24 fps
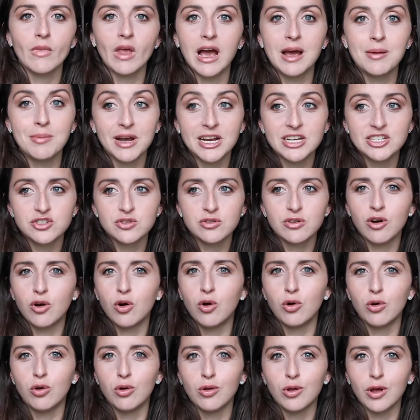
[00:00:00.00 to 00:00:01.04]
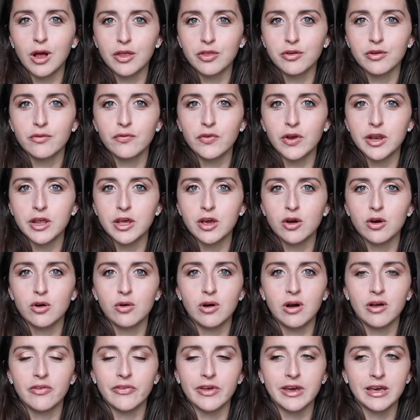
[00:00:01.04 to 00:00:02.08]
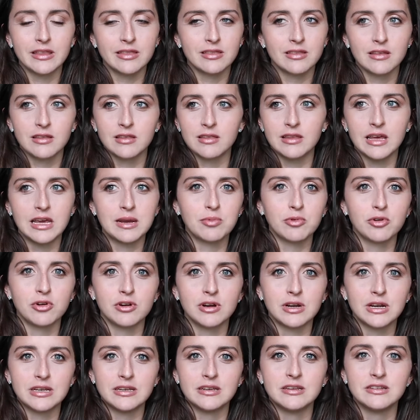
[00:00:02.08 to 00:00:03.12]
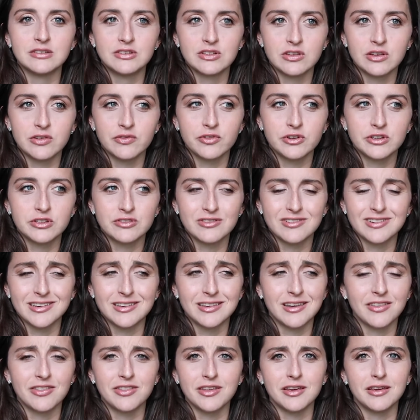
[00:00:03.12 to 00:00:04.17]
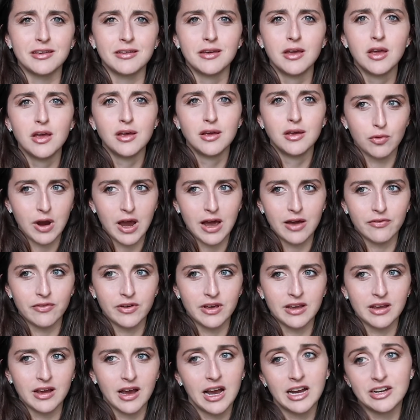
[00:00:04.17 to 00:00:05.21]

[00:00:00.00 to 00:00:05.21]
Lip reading: I might do a whole other video on like the labor and deliveries, or nothing graphic.